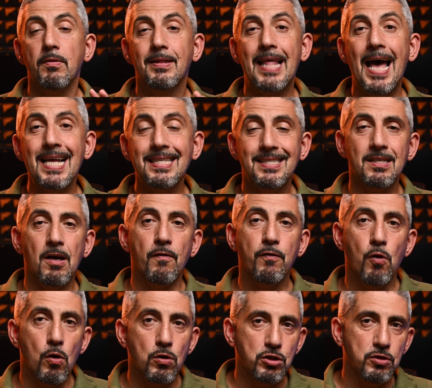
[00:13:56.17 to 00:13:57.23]
That's, of
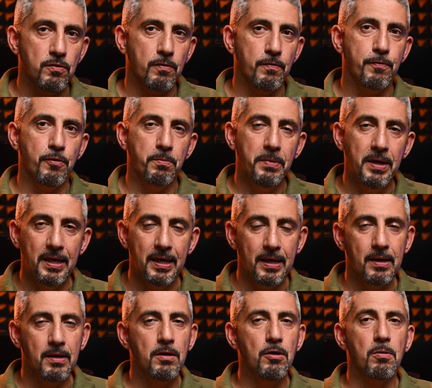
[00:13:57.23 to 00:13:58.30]
course, for me,
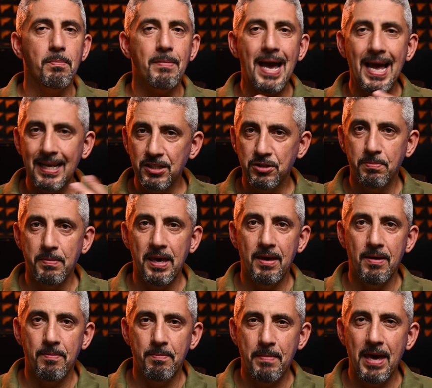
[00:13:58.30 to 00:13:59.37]
your mileage
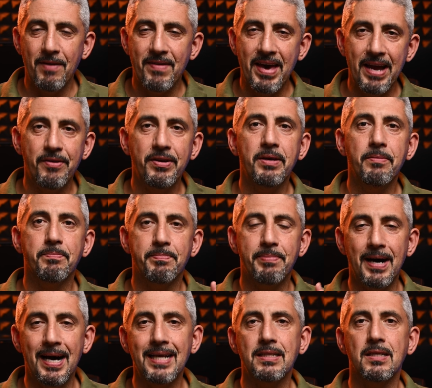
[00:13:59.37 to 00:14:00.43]
may vary,
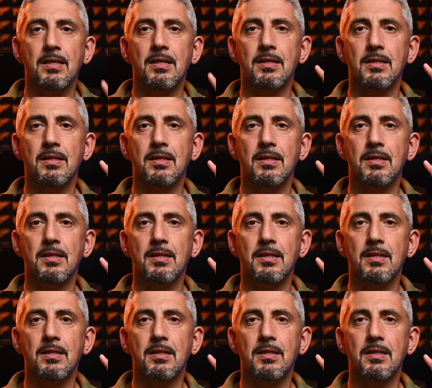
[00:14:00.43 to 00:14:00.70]
but